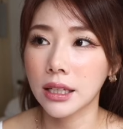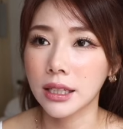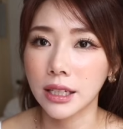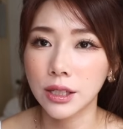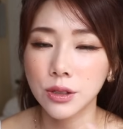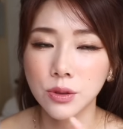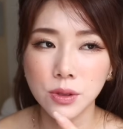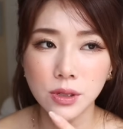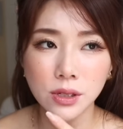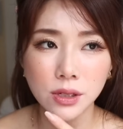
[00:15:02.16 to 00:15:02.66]
Did I
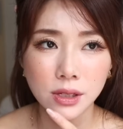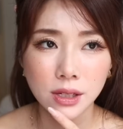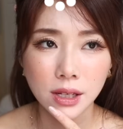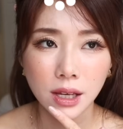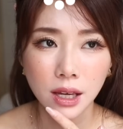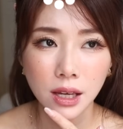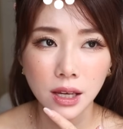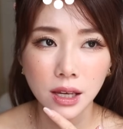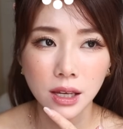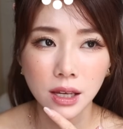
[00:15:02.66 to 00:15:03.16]
use it
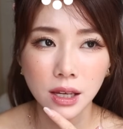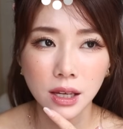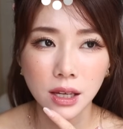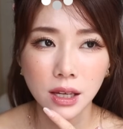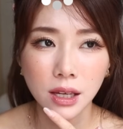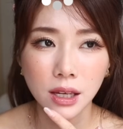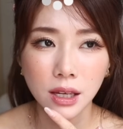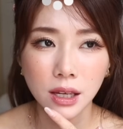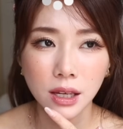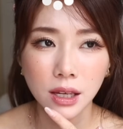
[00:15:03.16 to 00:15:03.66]
today?
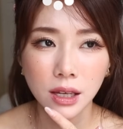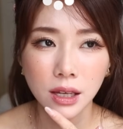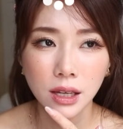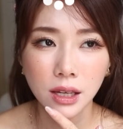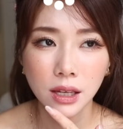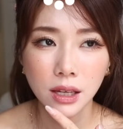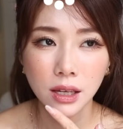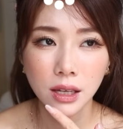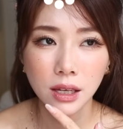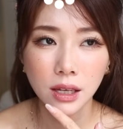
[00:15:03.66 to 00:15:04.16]

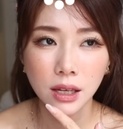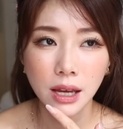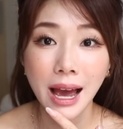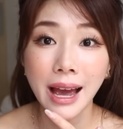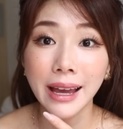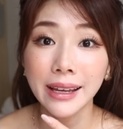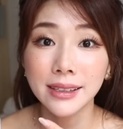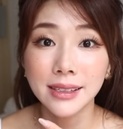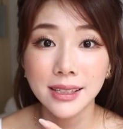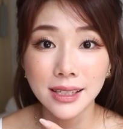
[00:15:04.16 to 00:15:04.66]

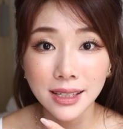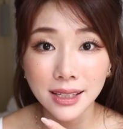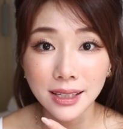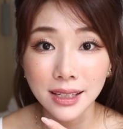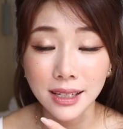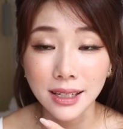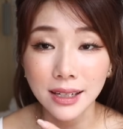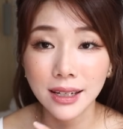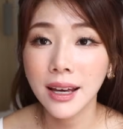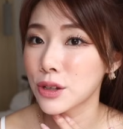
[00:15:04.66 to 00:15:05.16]
I
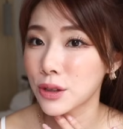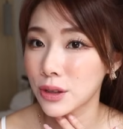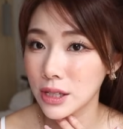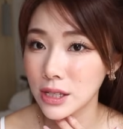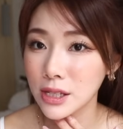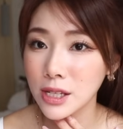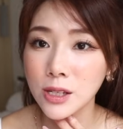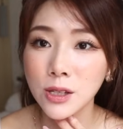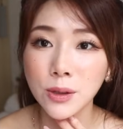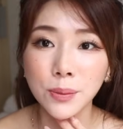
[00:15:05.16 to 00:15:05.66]
did! So
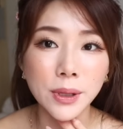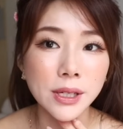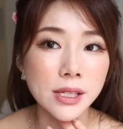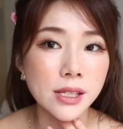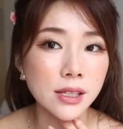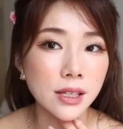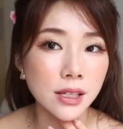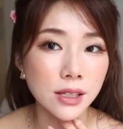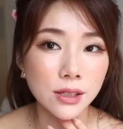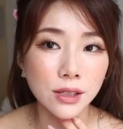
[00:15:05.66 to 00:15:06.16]
this is on my
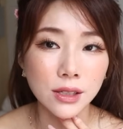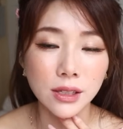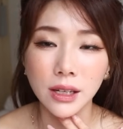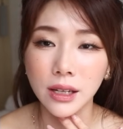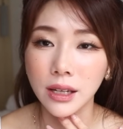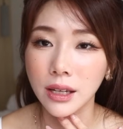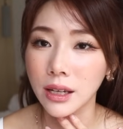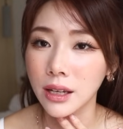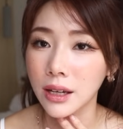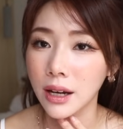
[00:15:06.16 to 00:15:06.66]
skin
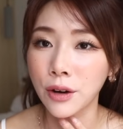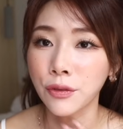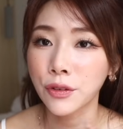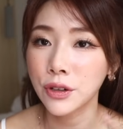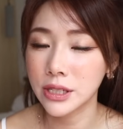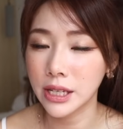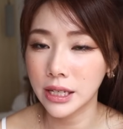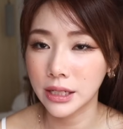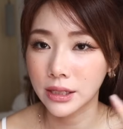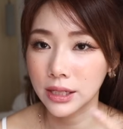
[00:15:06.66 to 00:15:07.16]
today. Of
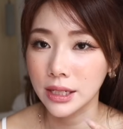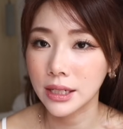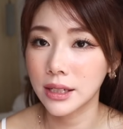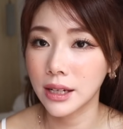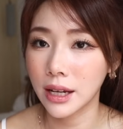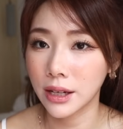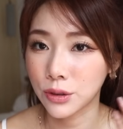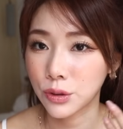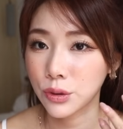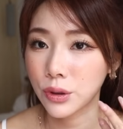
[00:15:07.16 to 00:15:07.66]
course, I
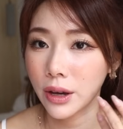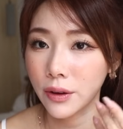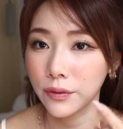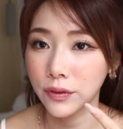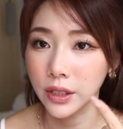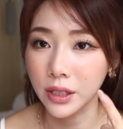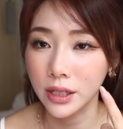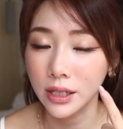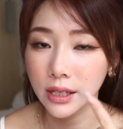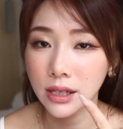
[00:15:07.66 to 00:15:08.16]
do have
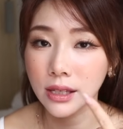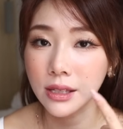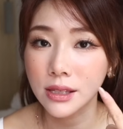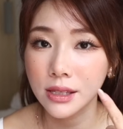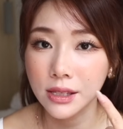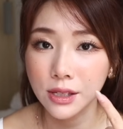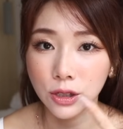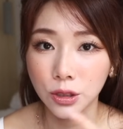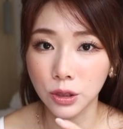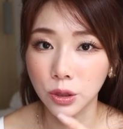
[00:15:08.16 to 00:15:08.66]
the
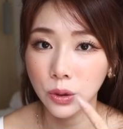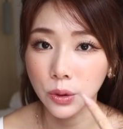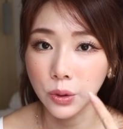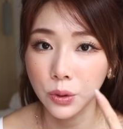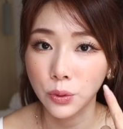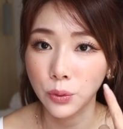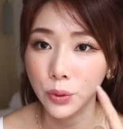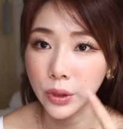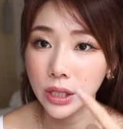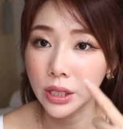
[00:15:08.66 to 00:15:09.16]
Hins
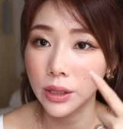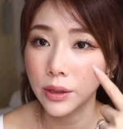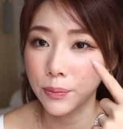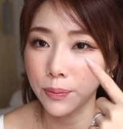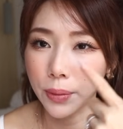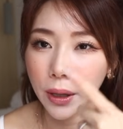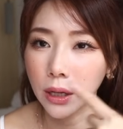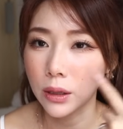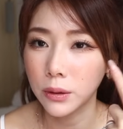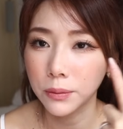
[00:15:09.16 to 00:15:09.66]

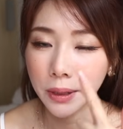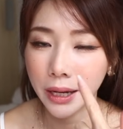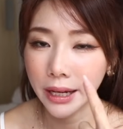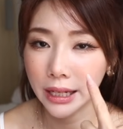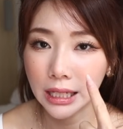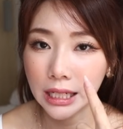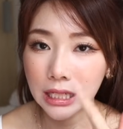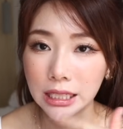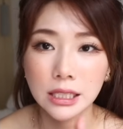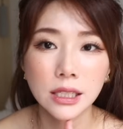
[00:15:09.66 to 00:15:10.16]
Glowy Balm
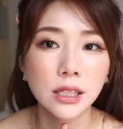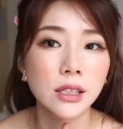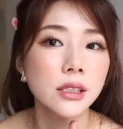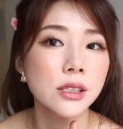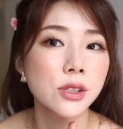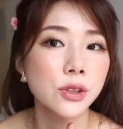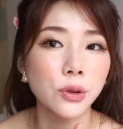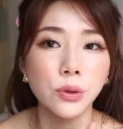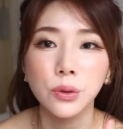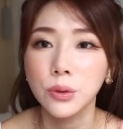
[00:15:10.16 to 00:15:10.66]
Highlight.
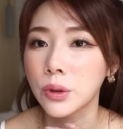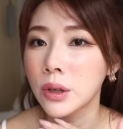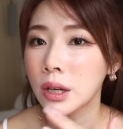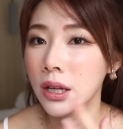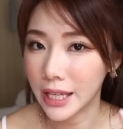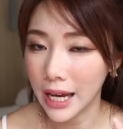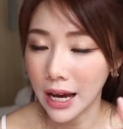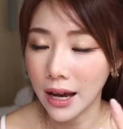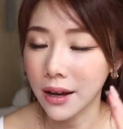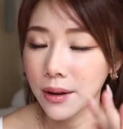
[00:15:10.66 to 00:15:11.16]
So
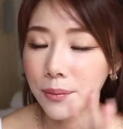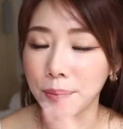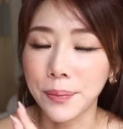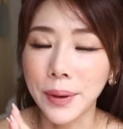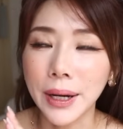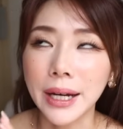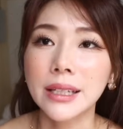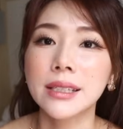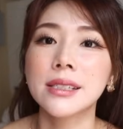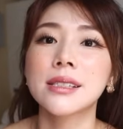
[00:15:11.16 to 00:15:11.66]
yeah,
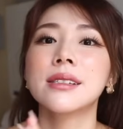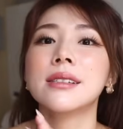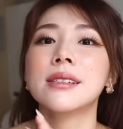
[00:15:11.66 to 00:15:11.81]
but